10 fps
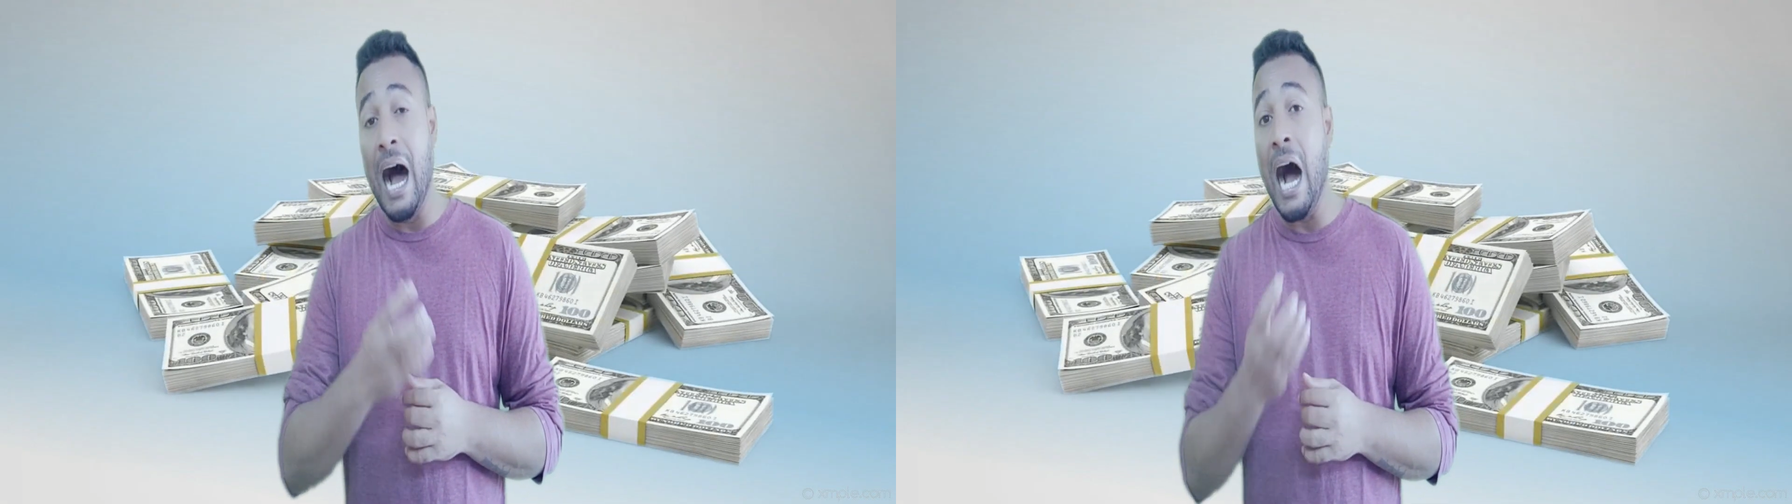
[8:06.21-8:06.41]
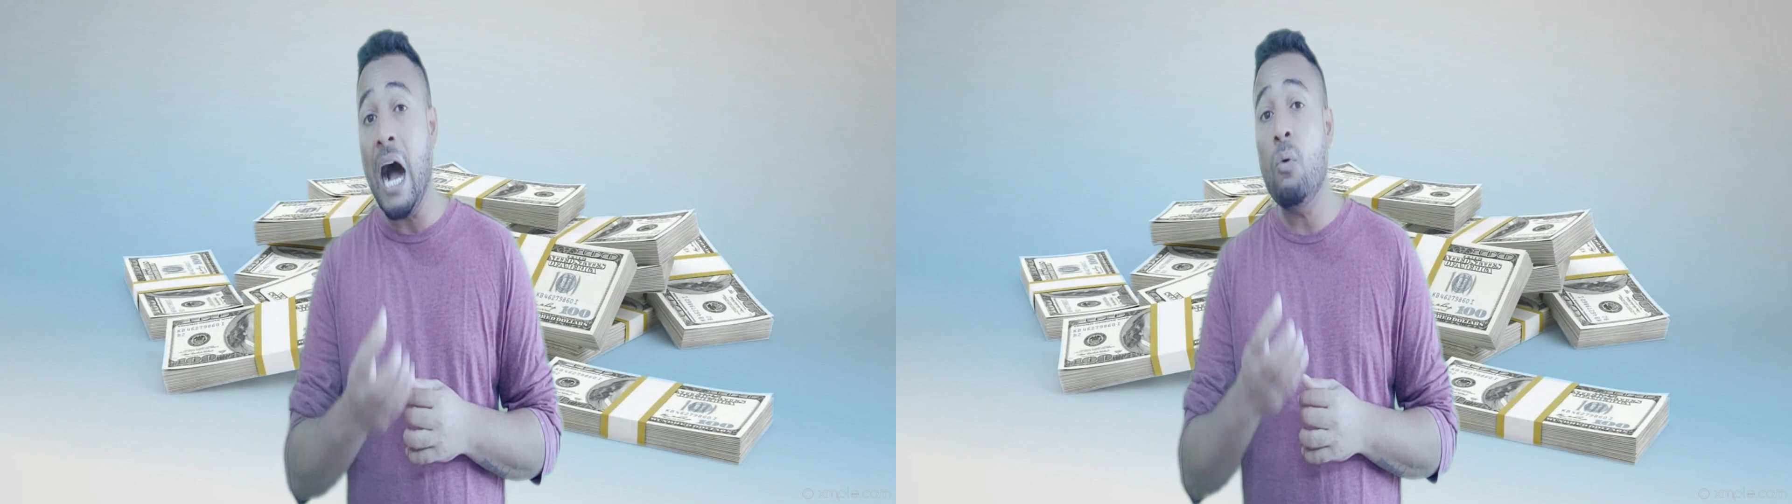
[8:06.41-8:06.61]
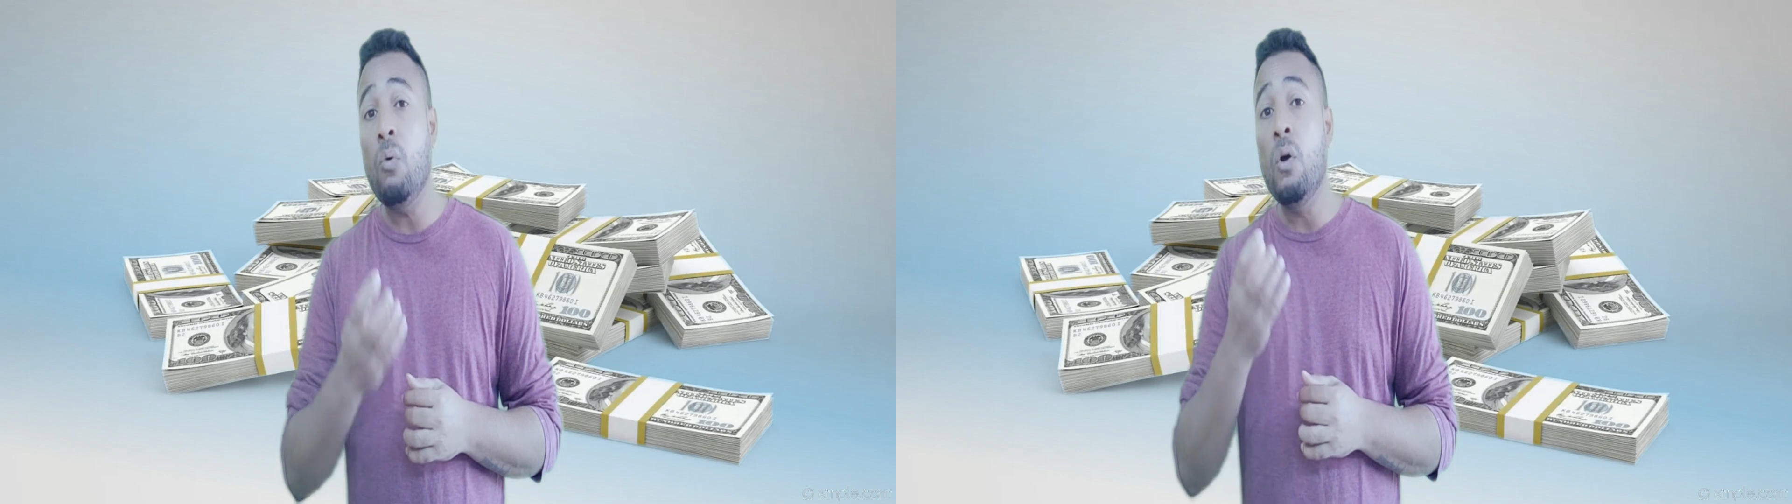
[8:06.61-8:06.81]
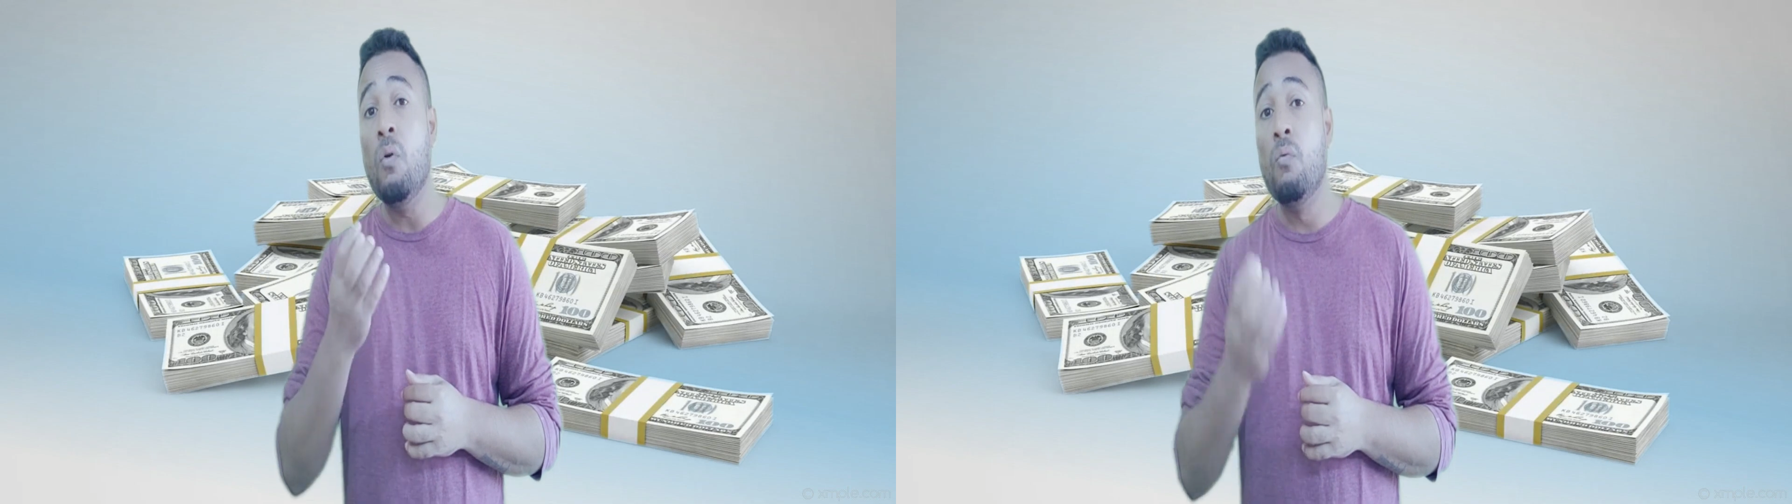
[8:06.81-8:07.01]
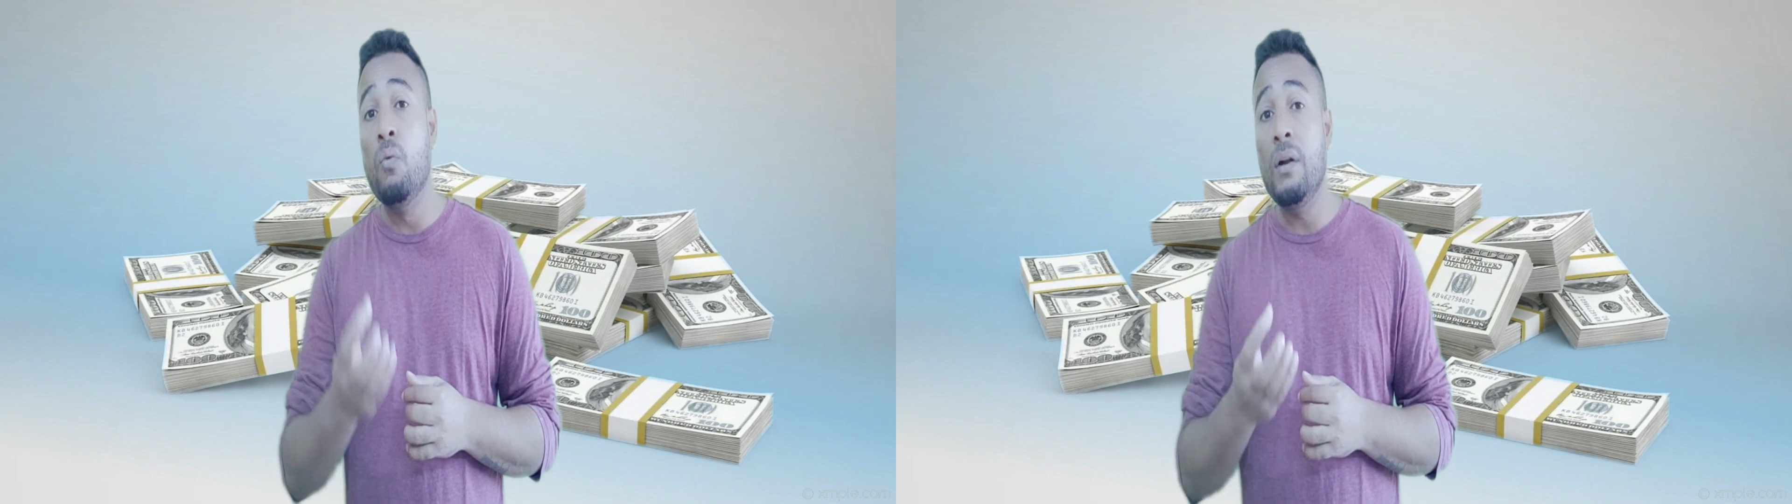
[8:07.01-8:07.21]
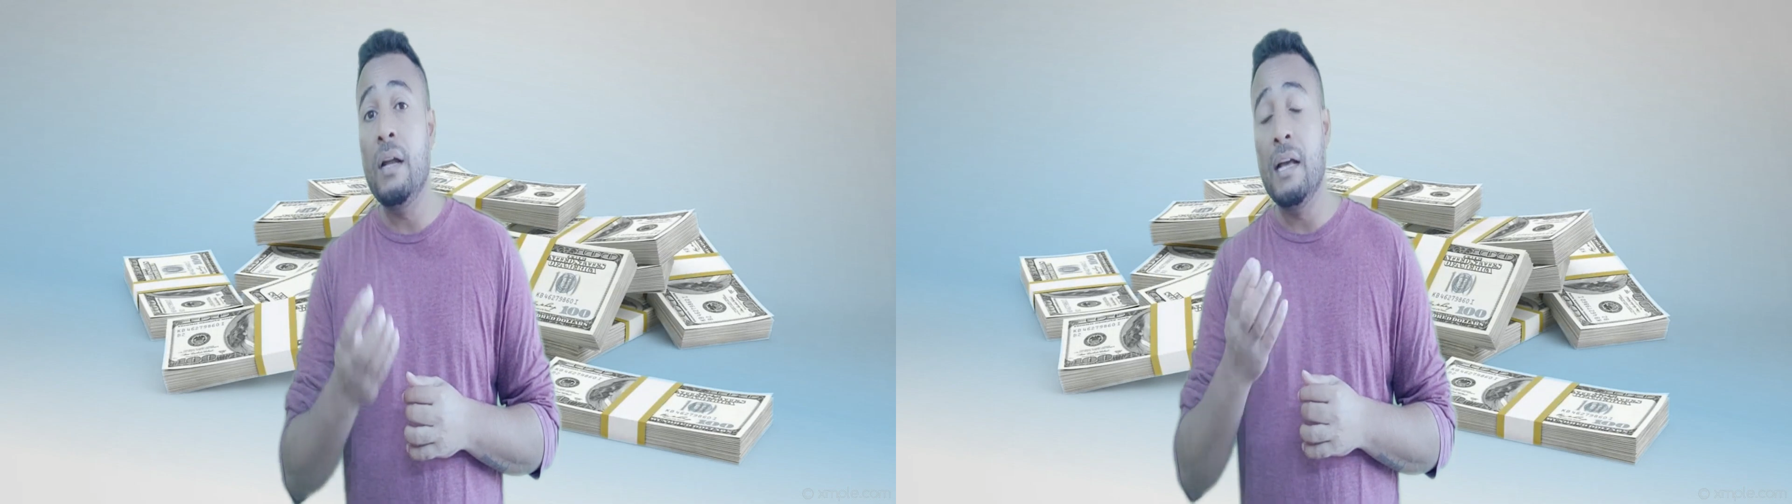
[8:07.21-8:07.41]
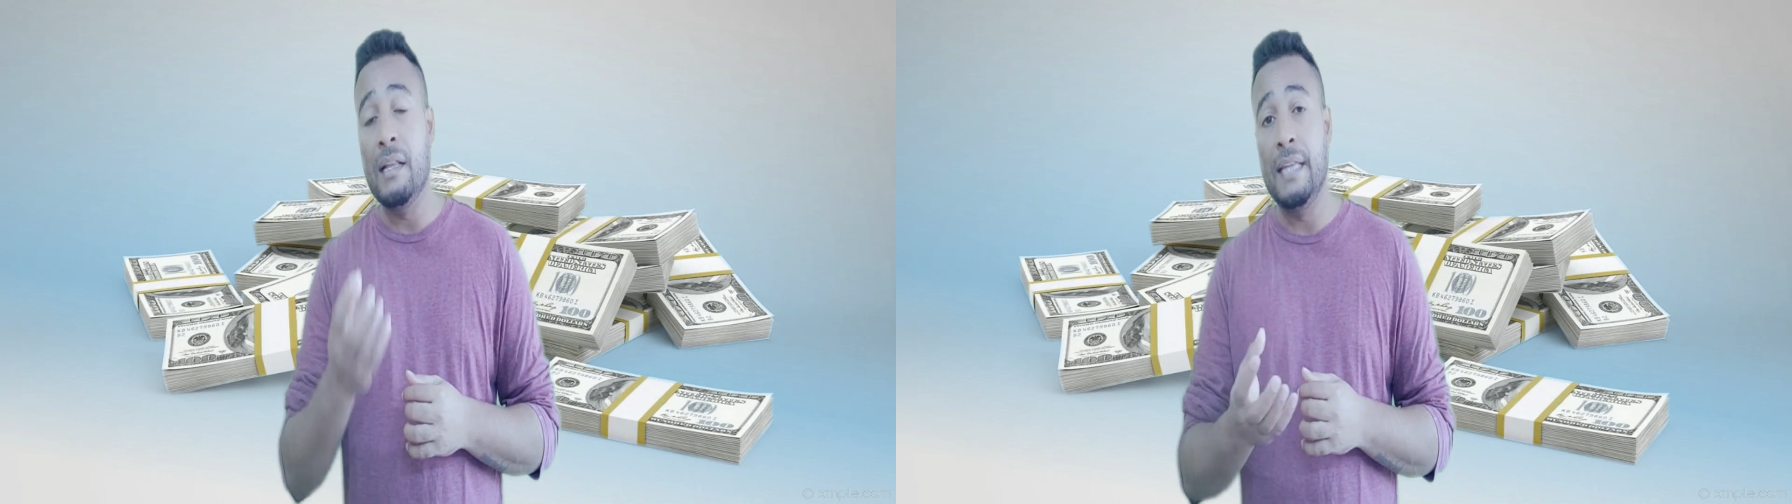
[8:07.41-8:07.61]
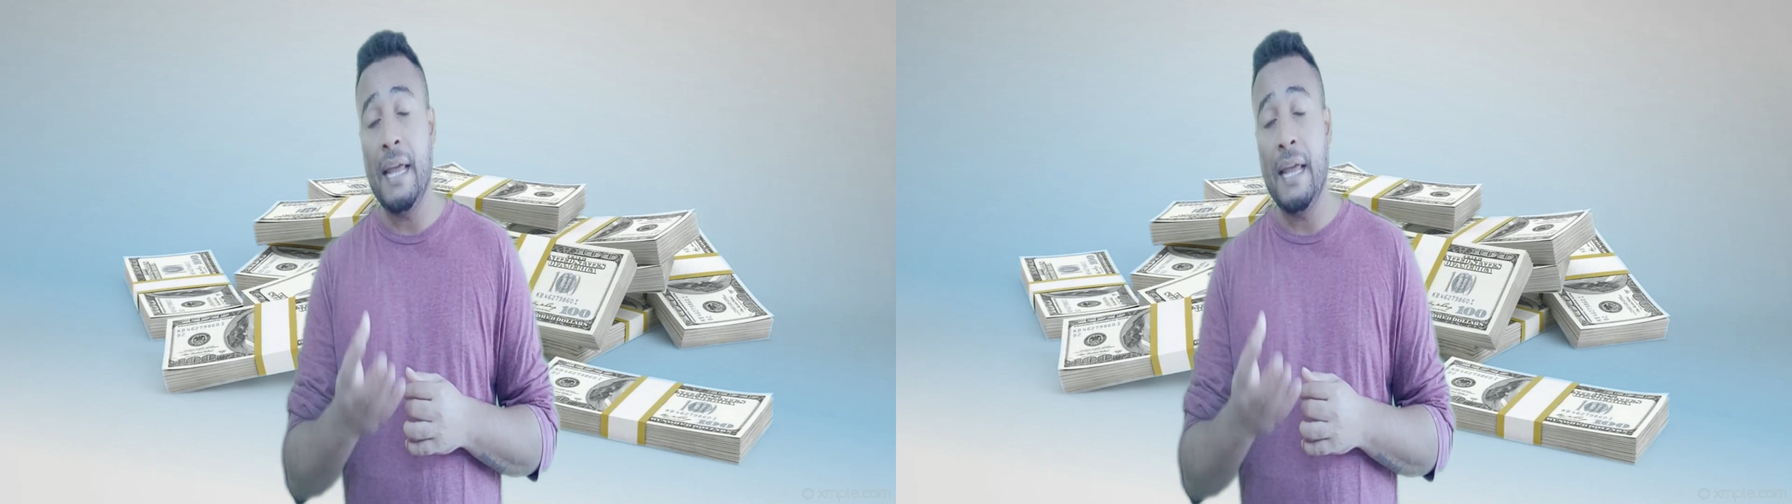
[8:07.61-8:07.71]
how would